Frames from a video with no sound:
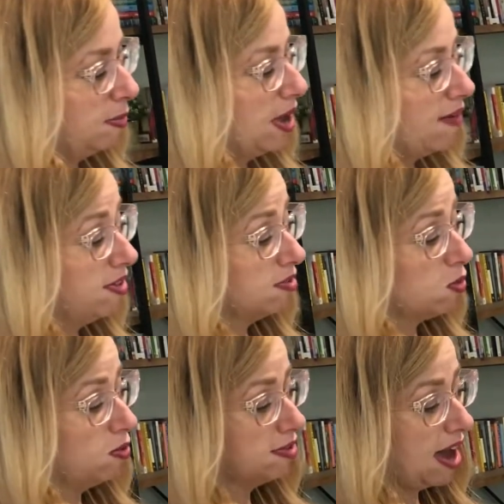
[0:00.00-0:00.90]
but we have this
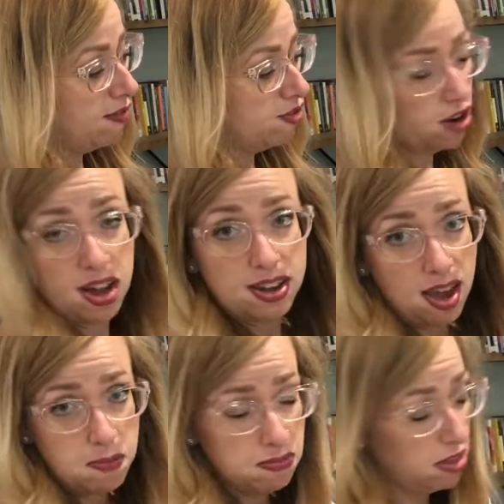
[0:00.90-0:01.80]
cool scavenger hunt
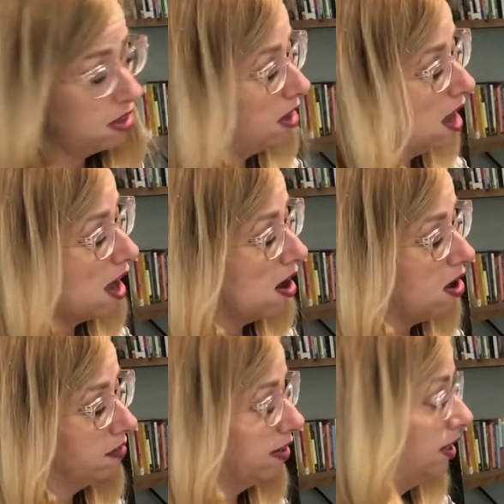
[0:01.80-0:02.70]
game that they
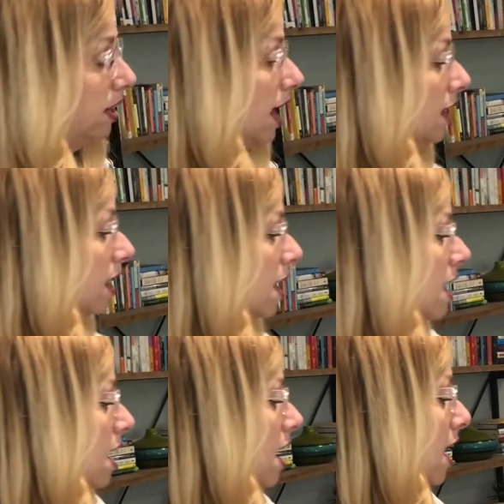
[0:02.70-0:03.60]
all really like.
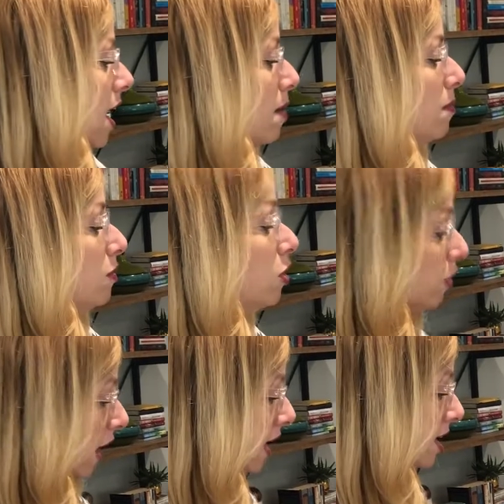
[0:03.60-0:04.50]
New
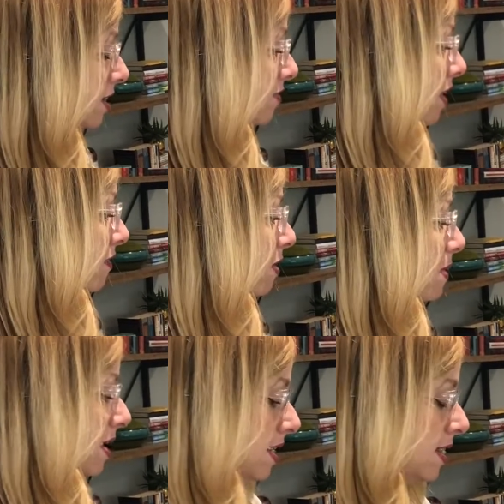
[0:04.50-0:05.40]
crayons for
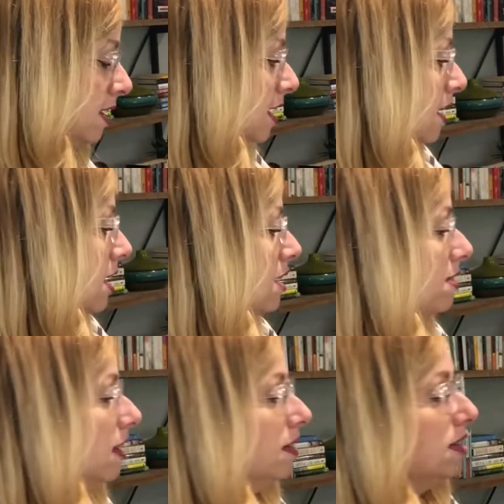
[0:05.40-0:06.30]
everyone.
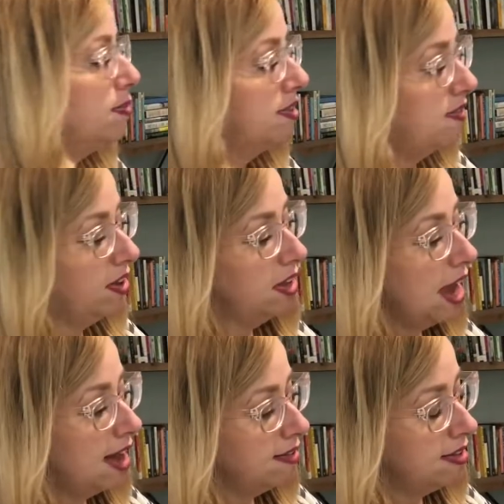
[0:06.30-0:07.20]
Declan specifically
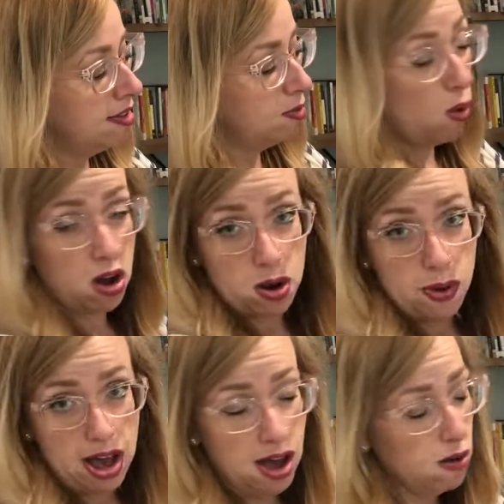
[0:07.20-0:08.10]
has this water
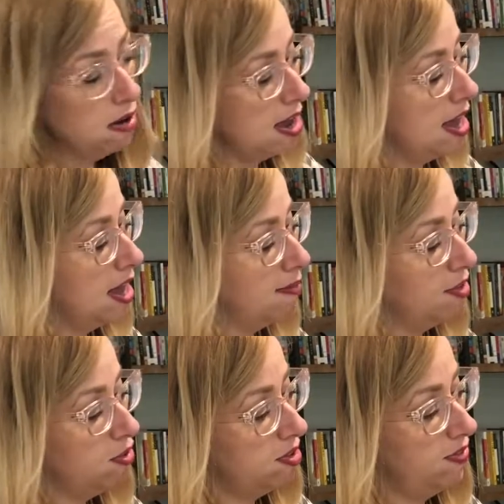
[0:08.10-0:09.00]
wow.
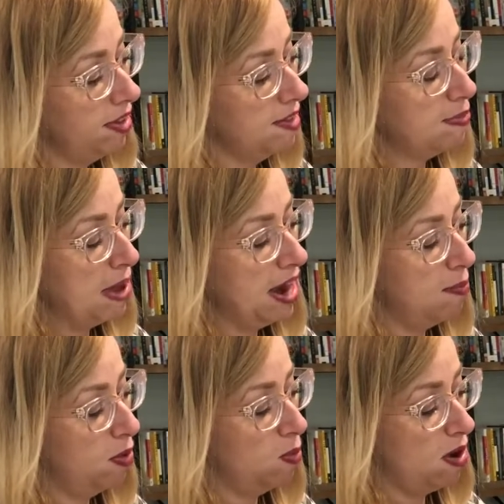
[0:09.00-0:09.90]
So you just fill this pen
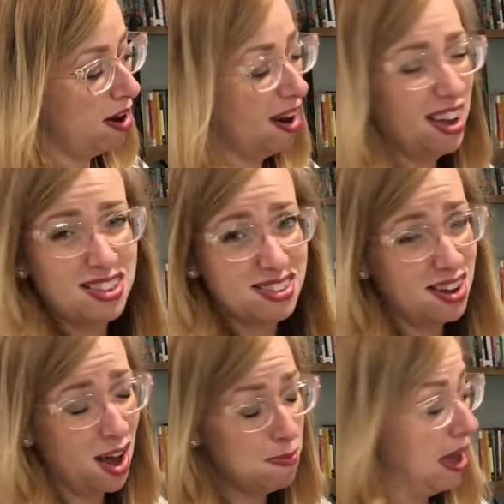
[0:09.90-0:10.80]
up with water. It's
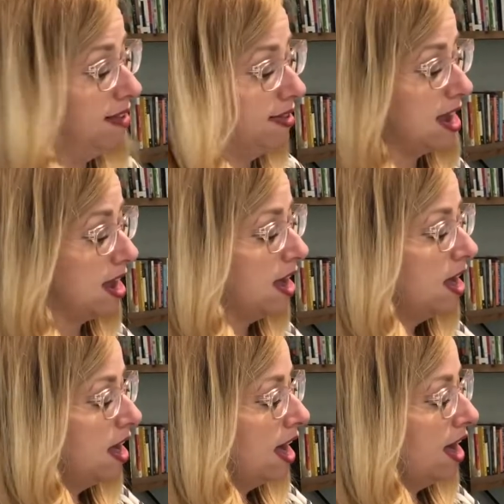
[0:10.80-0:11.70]
not messy,
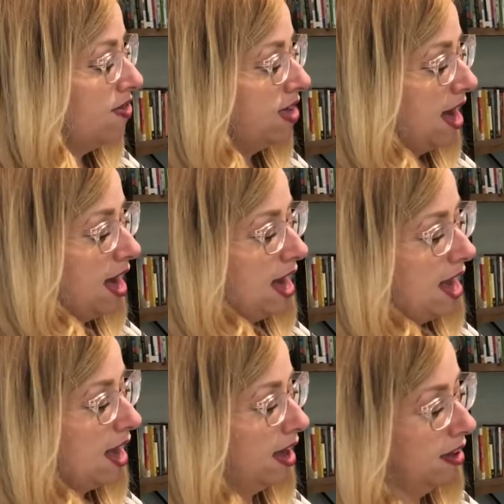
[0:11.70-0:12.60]
and
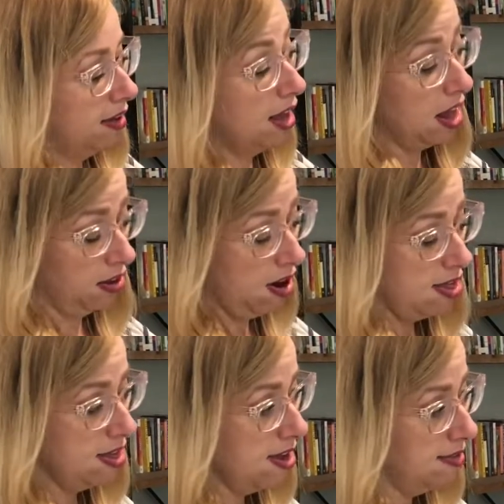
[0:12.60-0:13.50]
they color
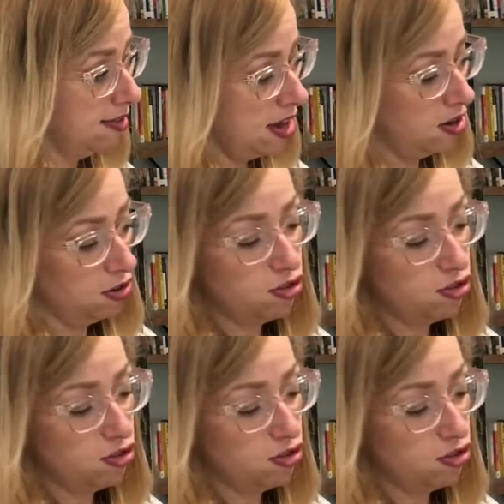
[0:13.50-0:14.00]
on this, and it'll